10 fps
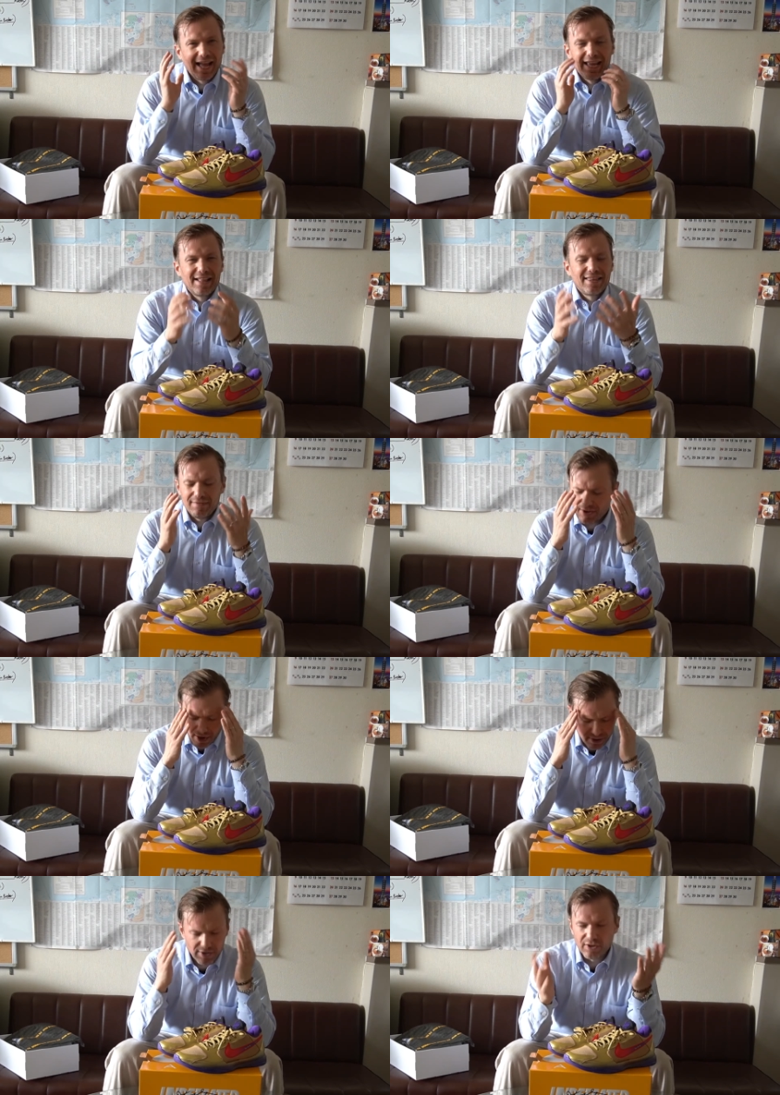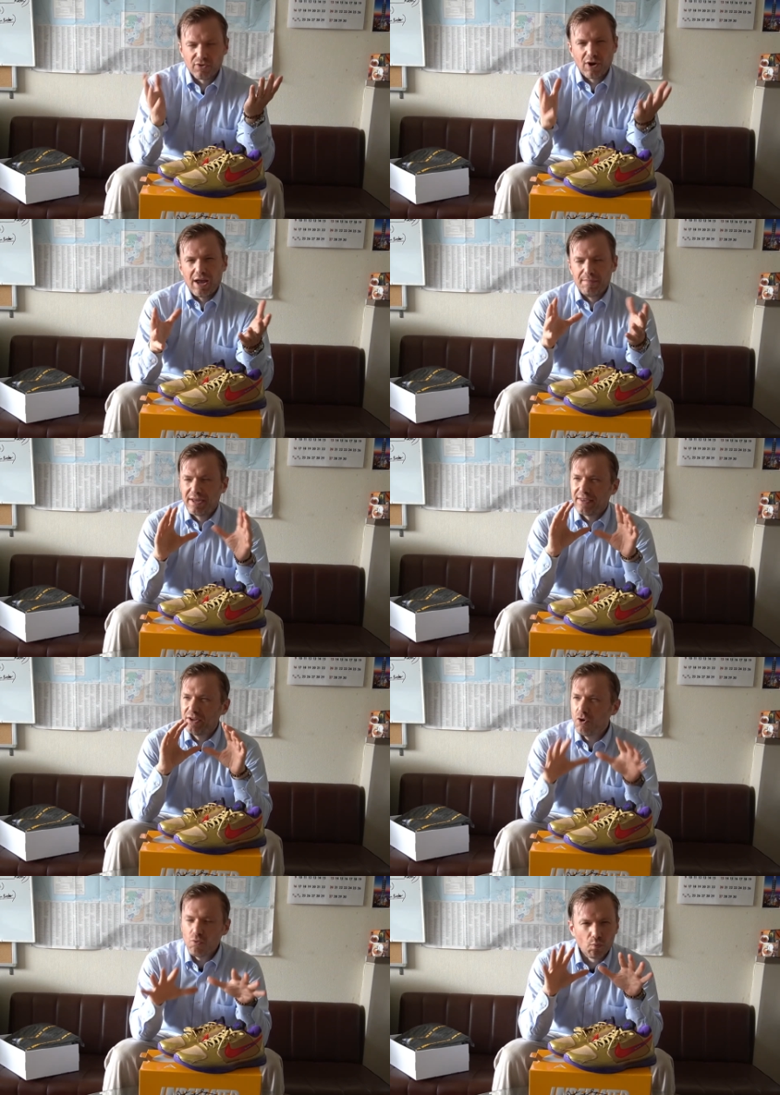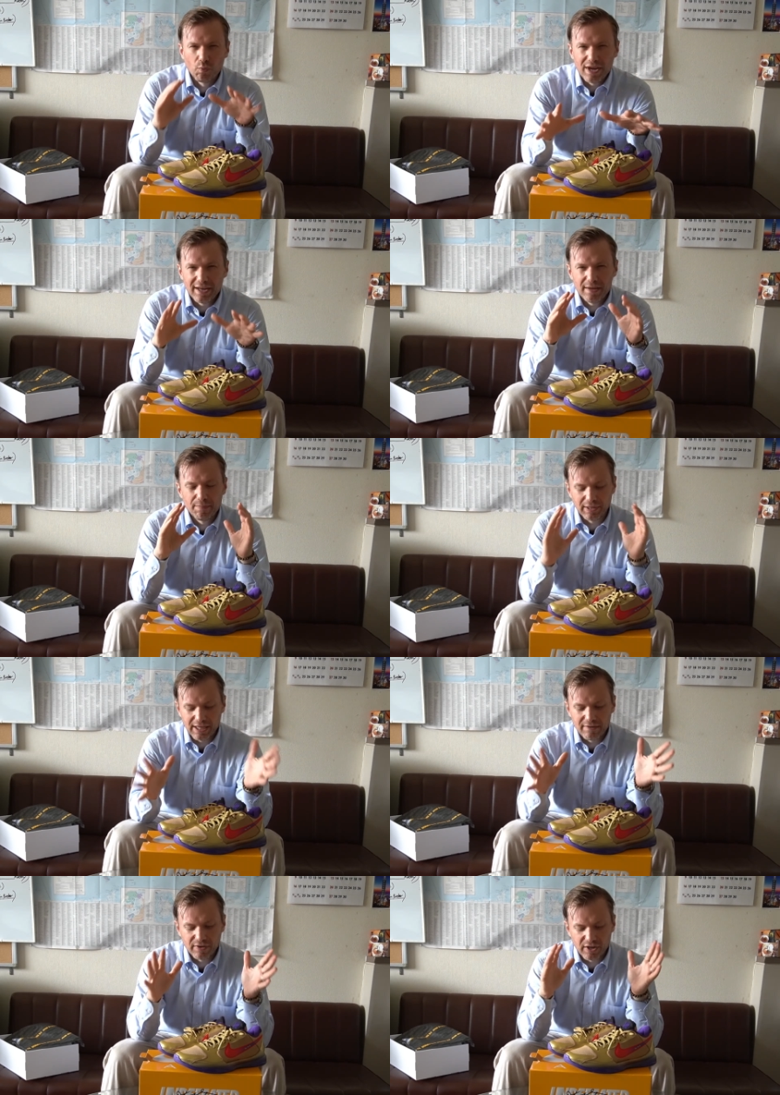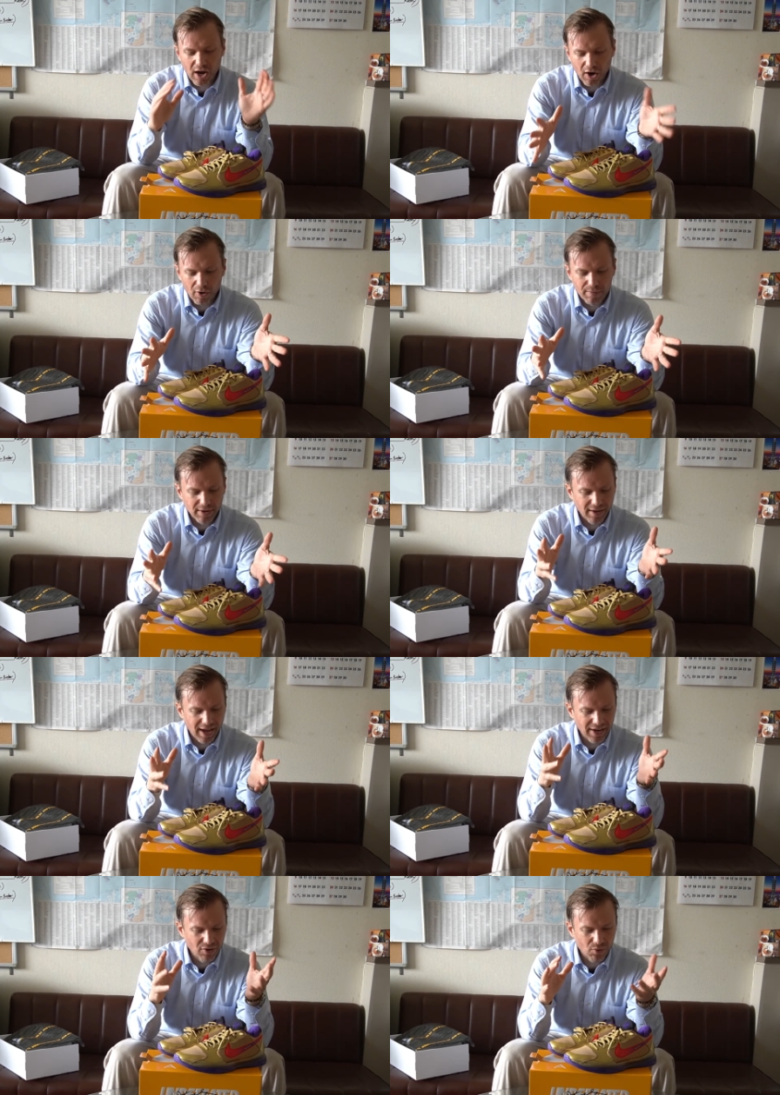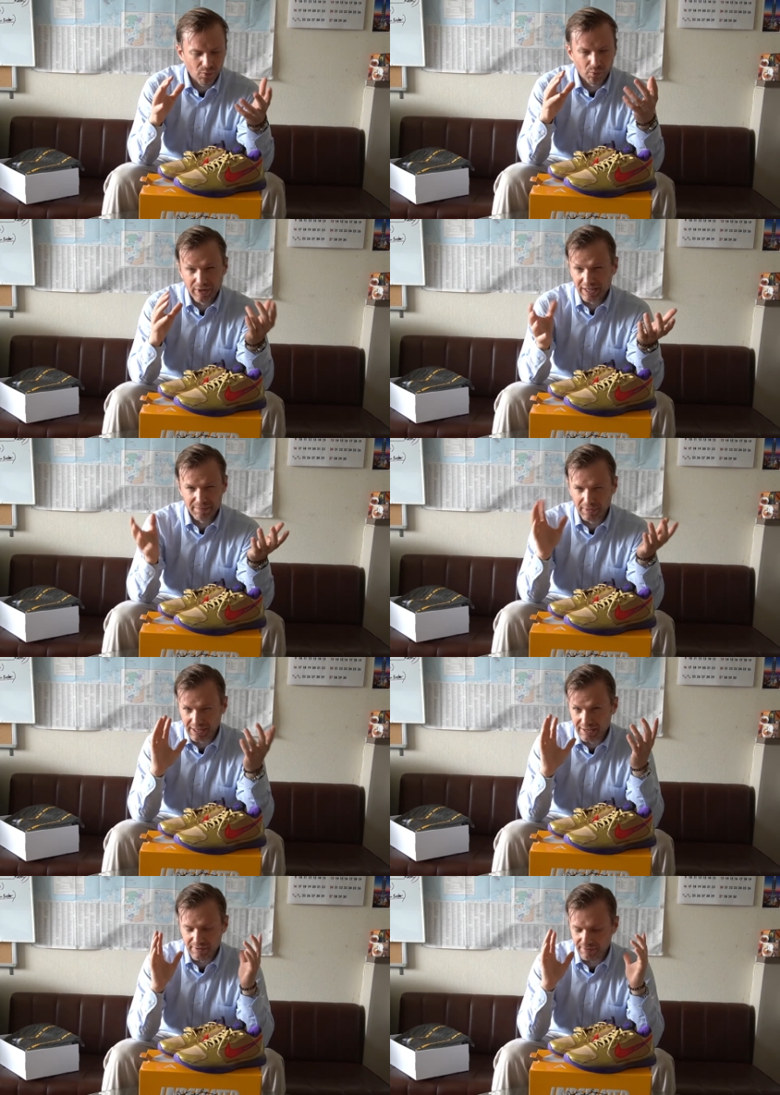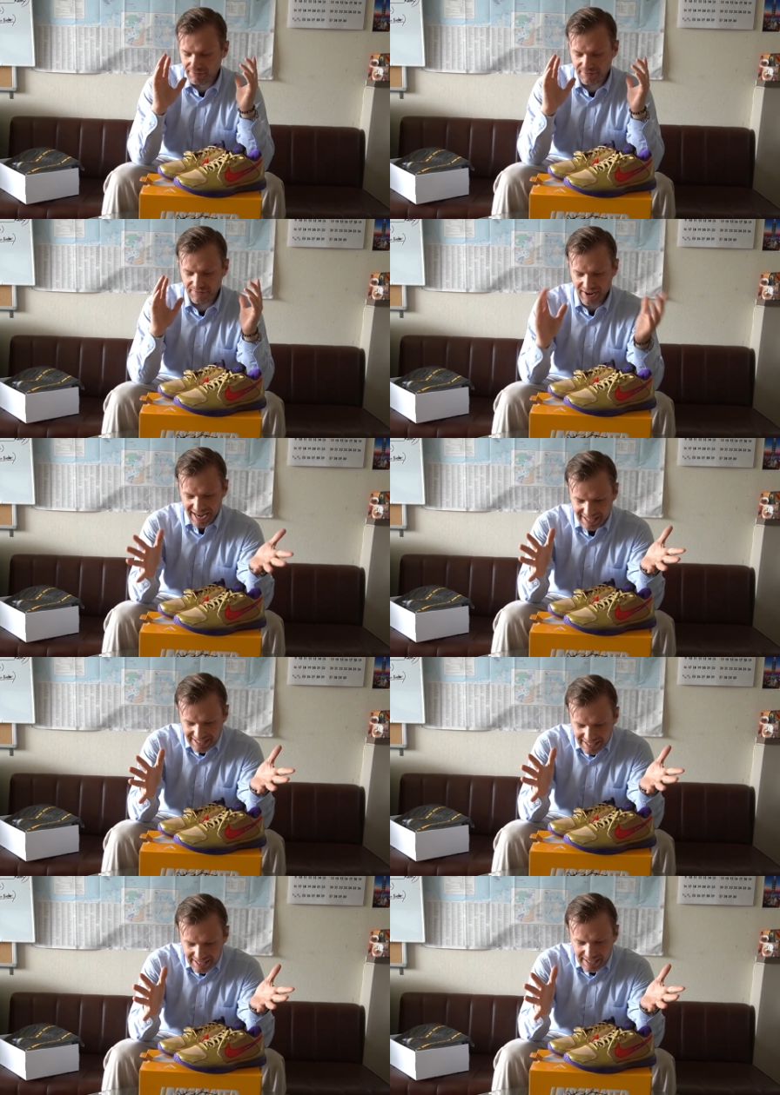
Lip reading: it's even hard to describe, because I don't really believe in karma. I don't really believe in fate.